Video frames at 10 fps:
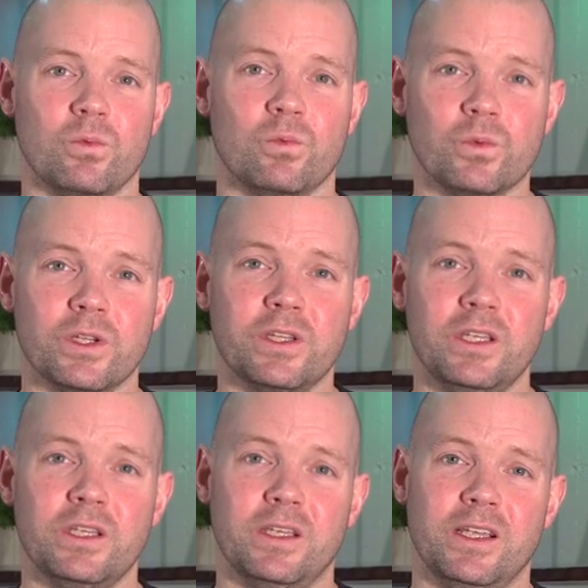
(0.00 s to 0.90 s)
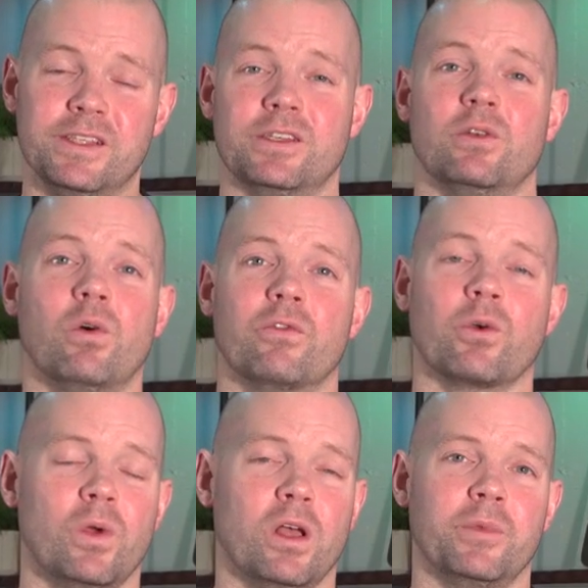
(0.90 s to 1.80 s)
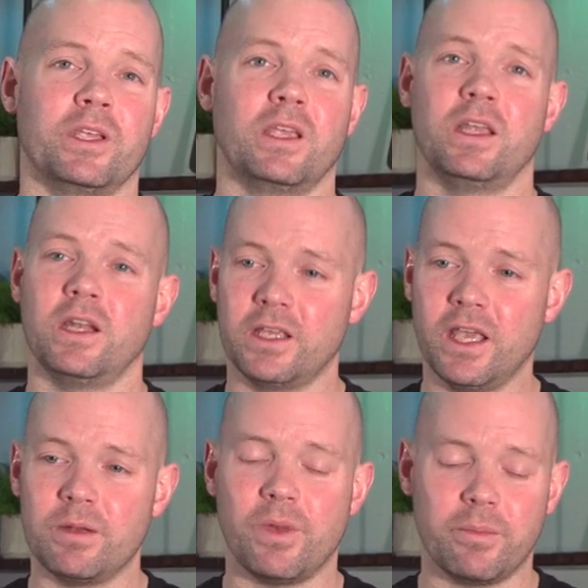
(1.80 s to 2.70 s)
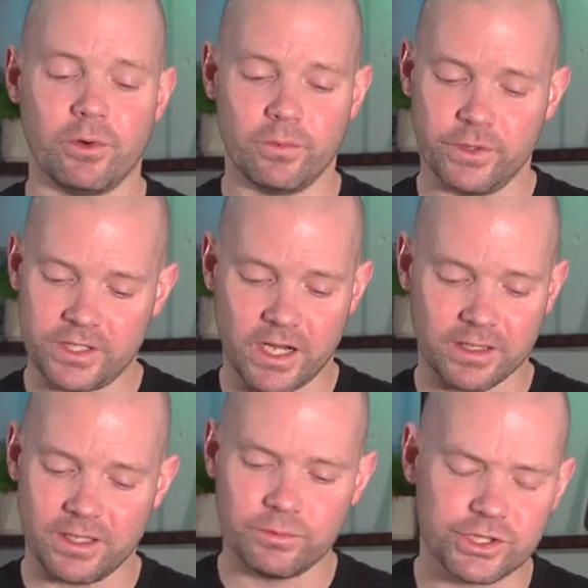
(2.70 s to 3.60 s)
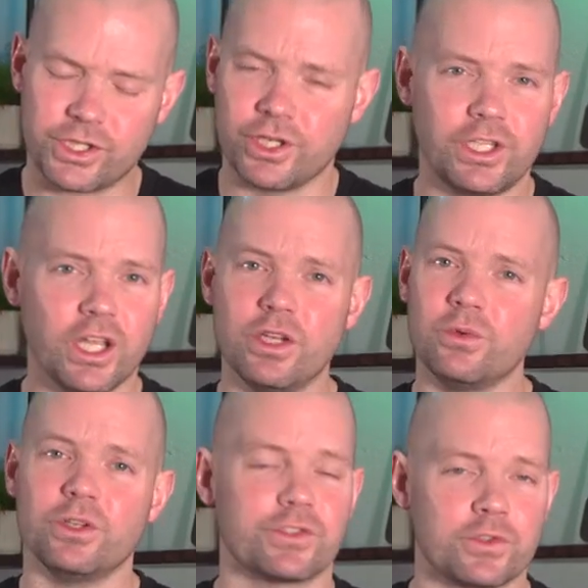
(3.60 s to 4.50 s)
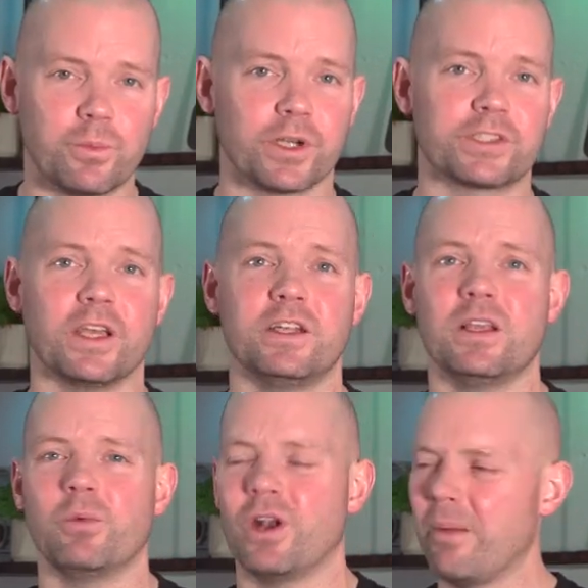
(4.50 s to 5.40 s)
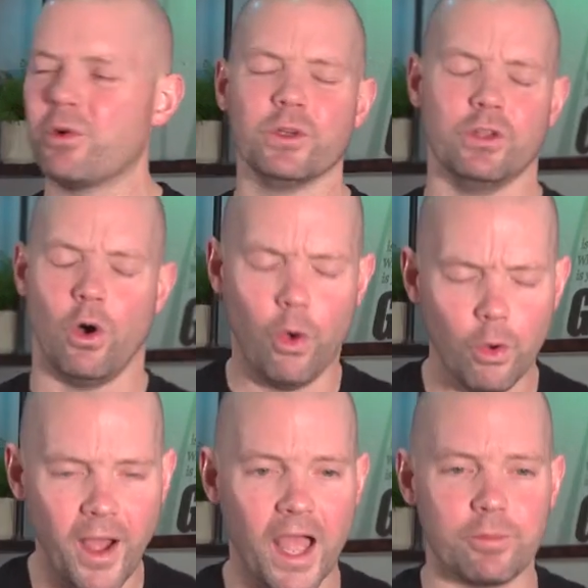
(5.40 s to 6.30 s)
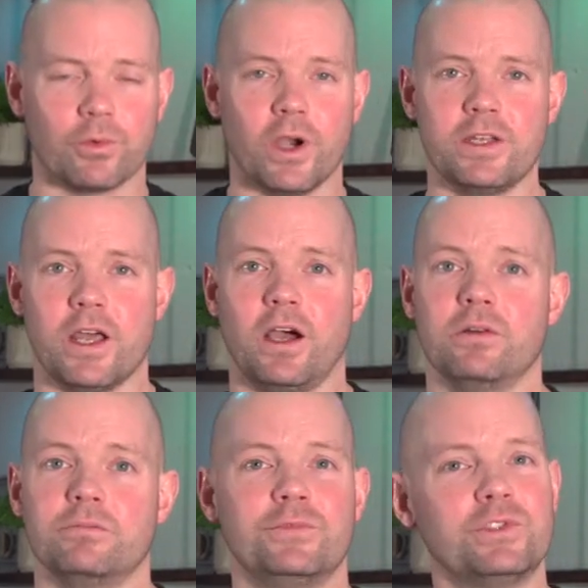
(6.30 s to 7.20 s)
really isn't overwhelming. And again, remember, we were talking like, we're just going to get into it. You're super excited day one. I'm going to read the whole Bible right now.